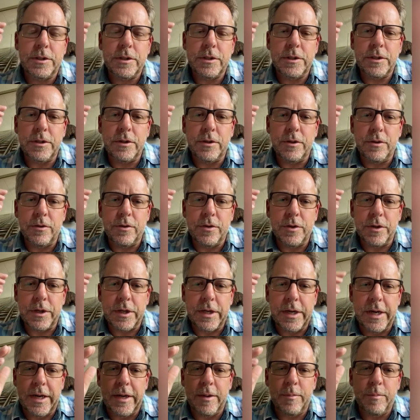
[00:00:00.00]
You took
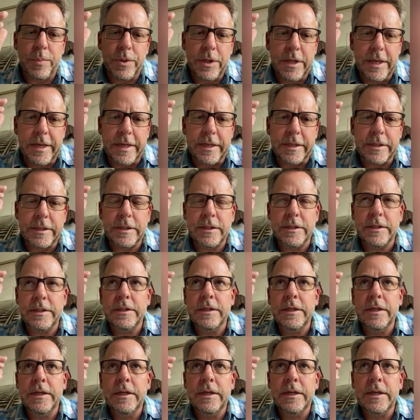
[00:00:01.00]
complex
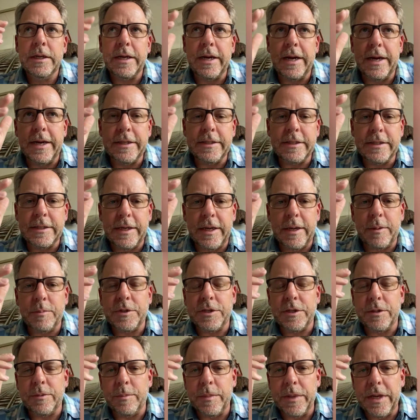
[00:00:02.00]
concepts
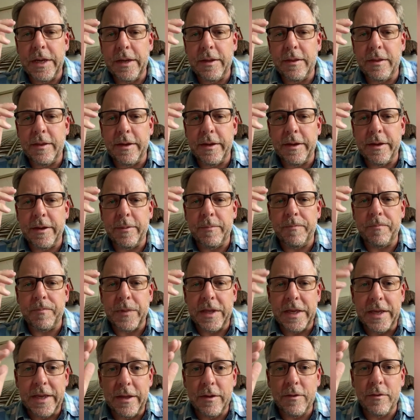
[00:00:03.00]
and made them
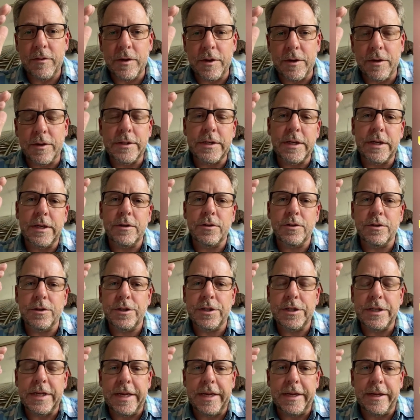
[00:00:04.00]
easier to
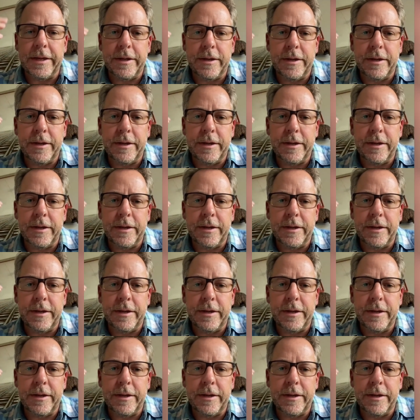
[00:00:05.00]
understand.